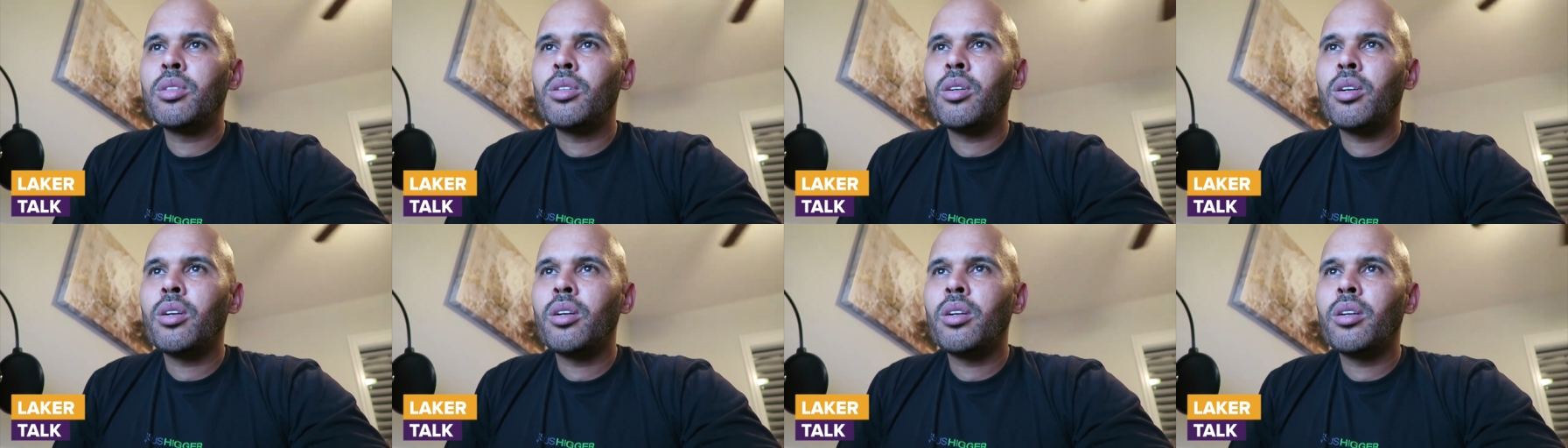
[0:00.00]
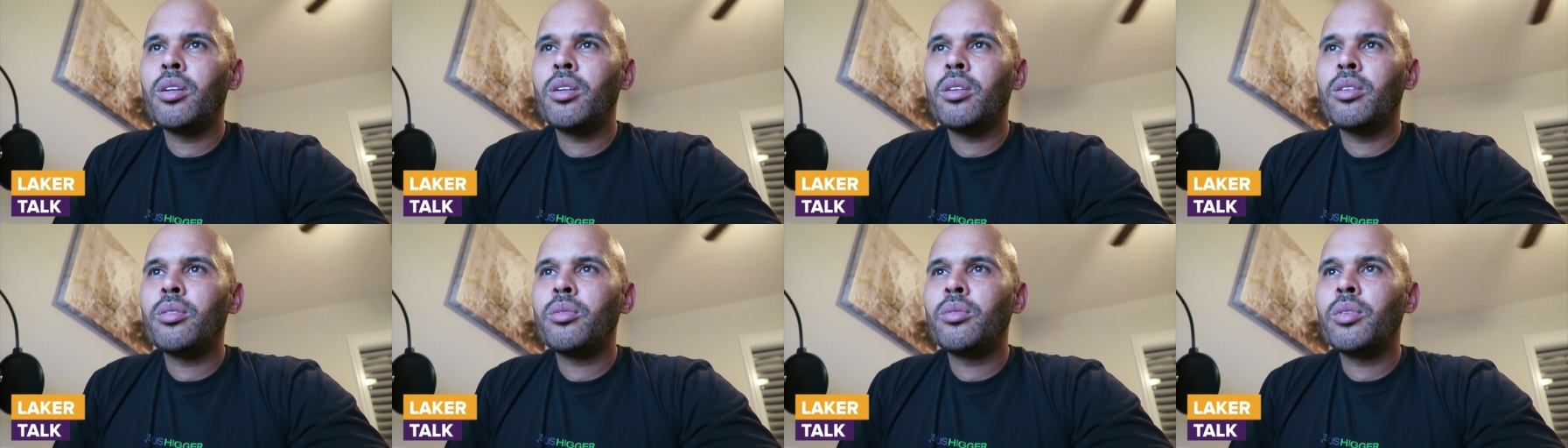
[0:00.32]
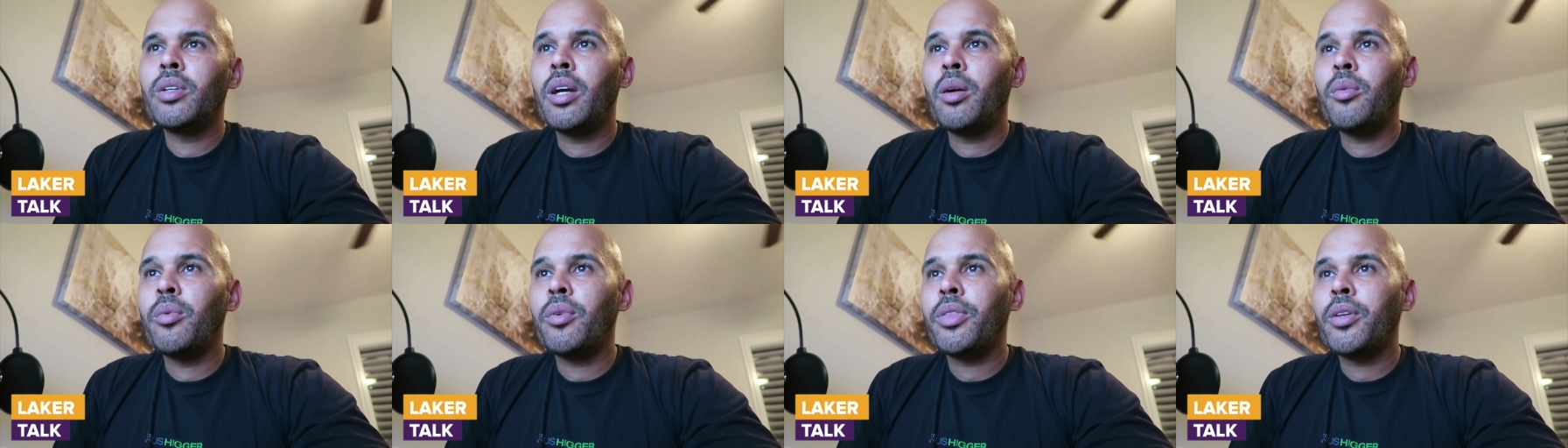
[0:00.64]
Or
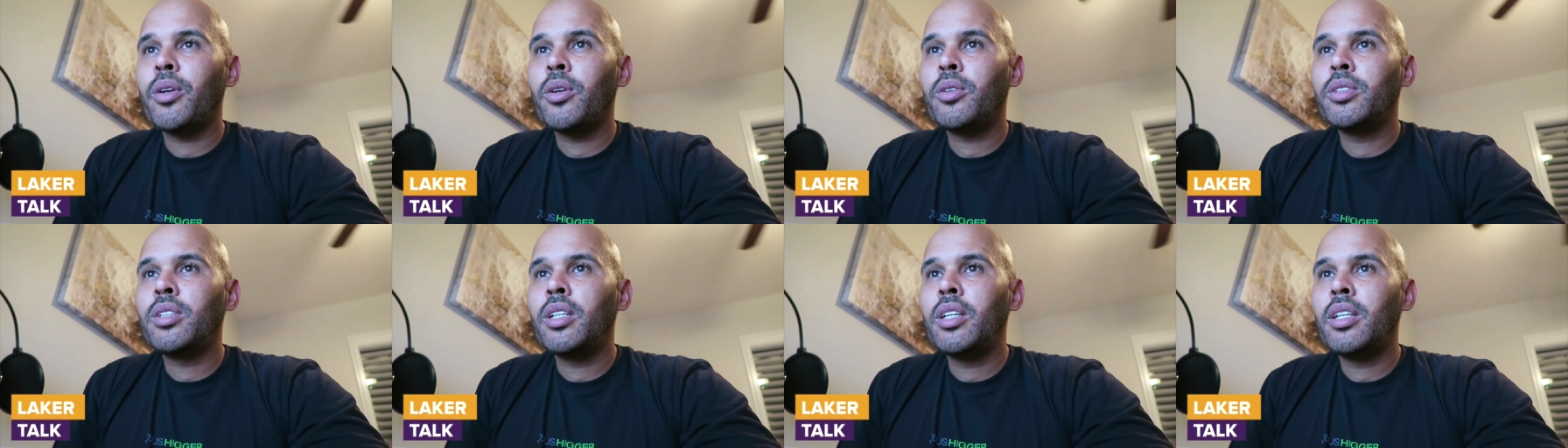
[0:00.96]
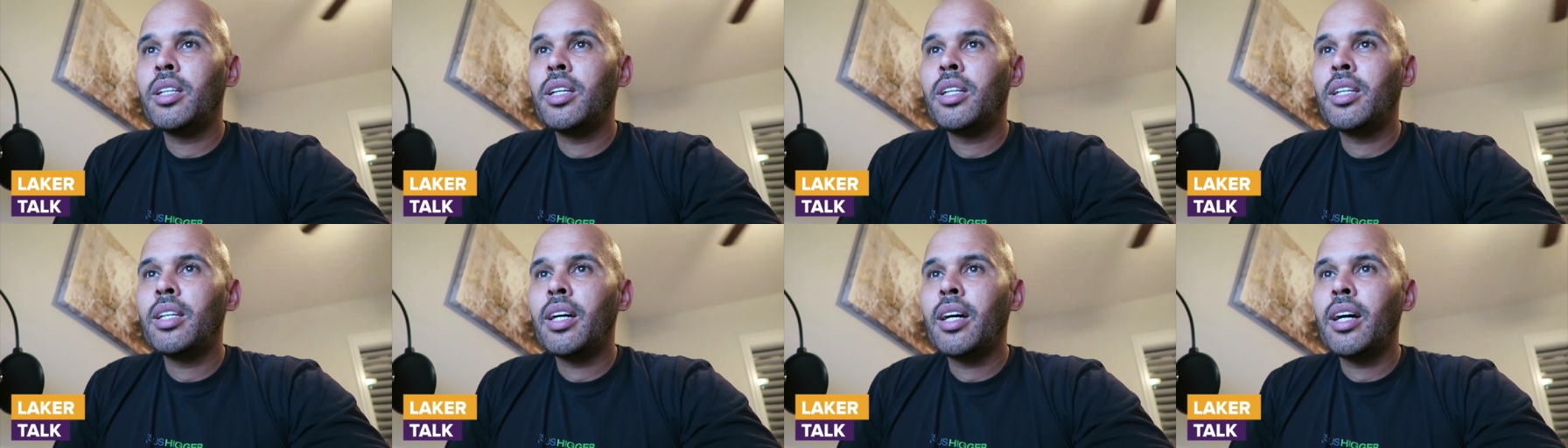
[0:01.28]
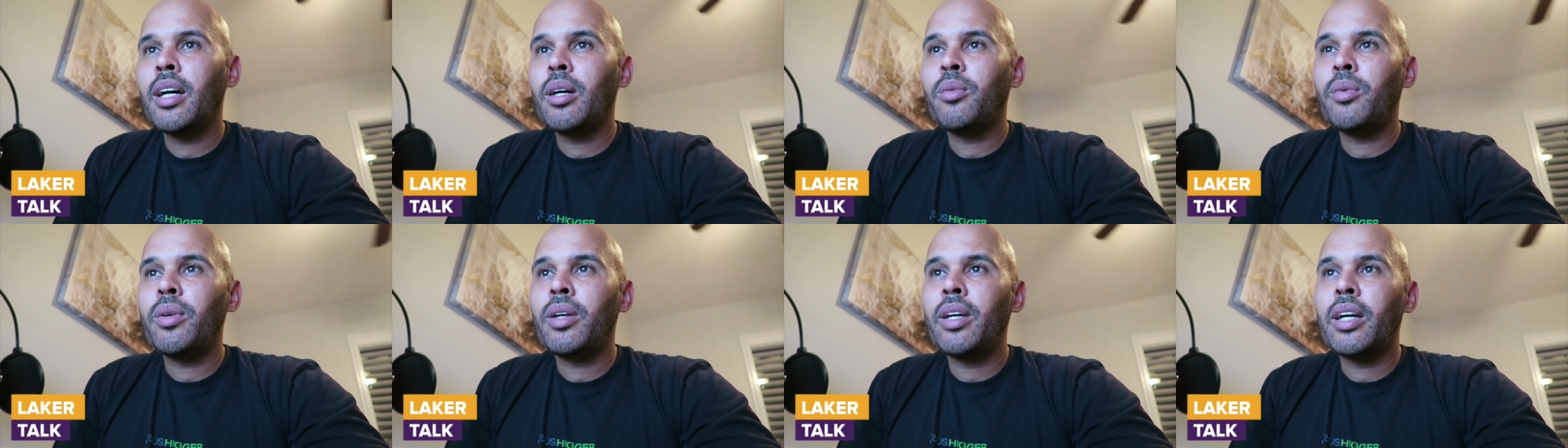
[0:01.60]
yeah, we're 13 and
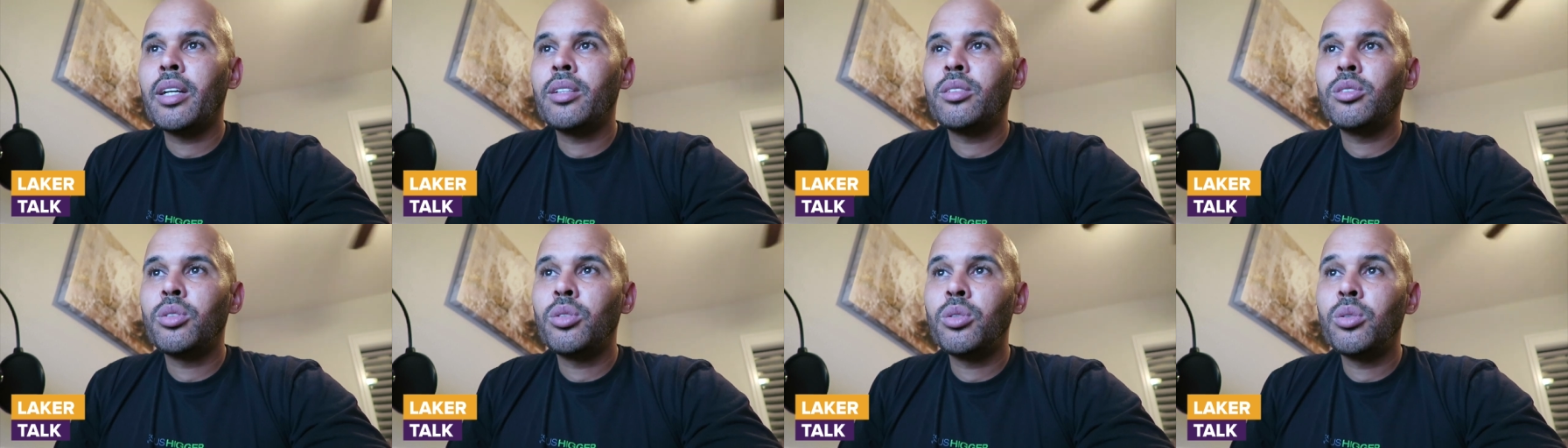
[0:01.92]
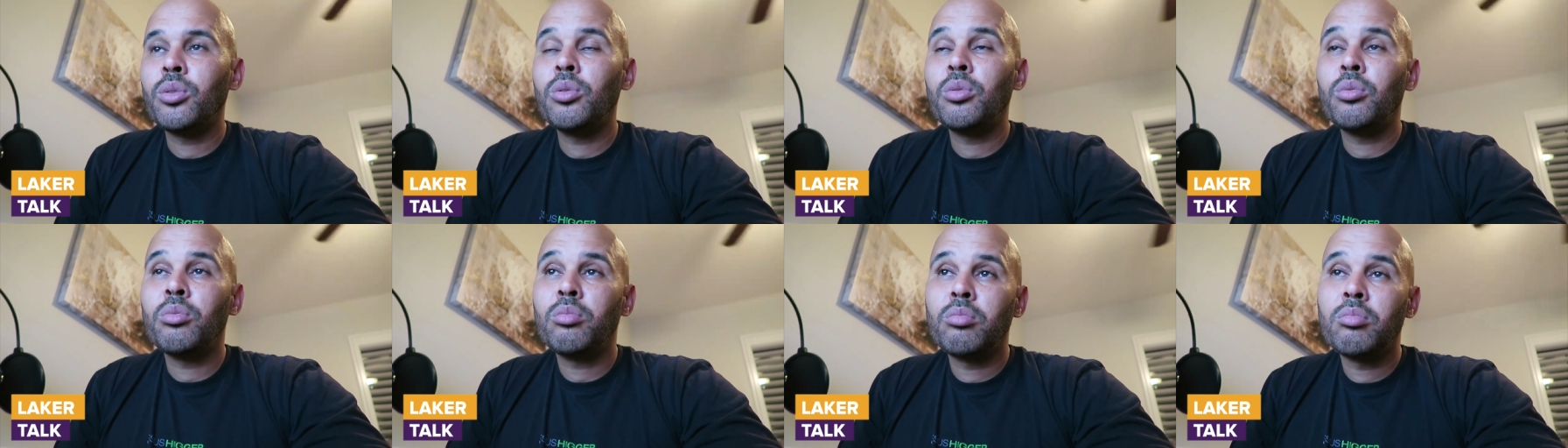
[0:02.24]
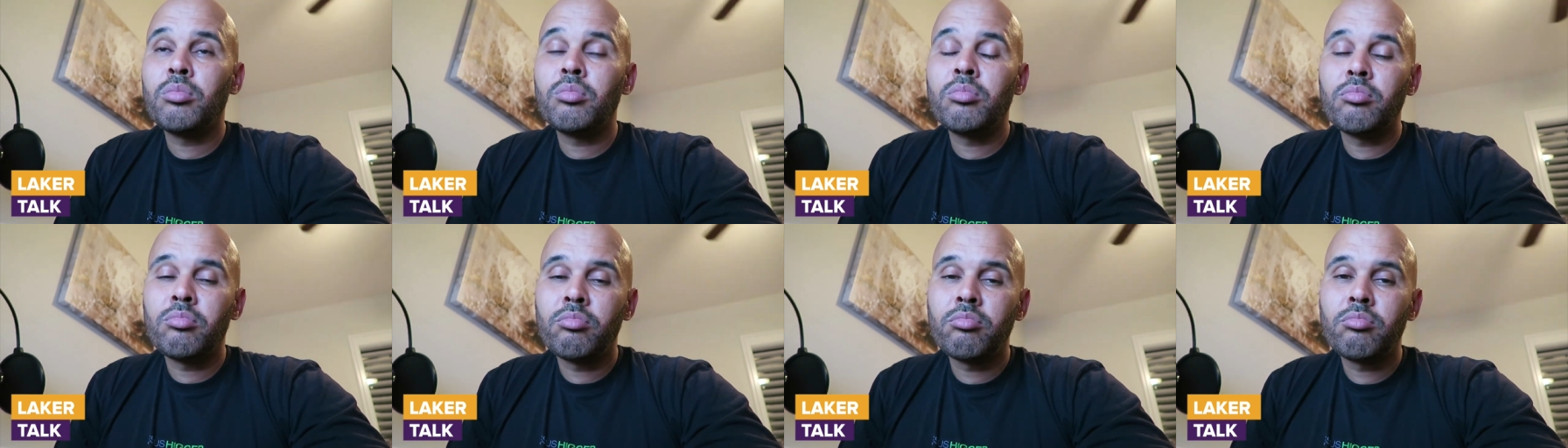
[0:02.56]
nine. We got two,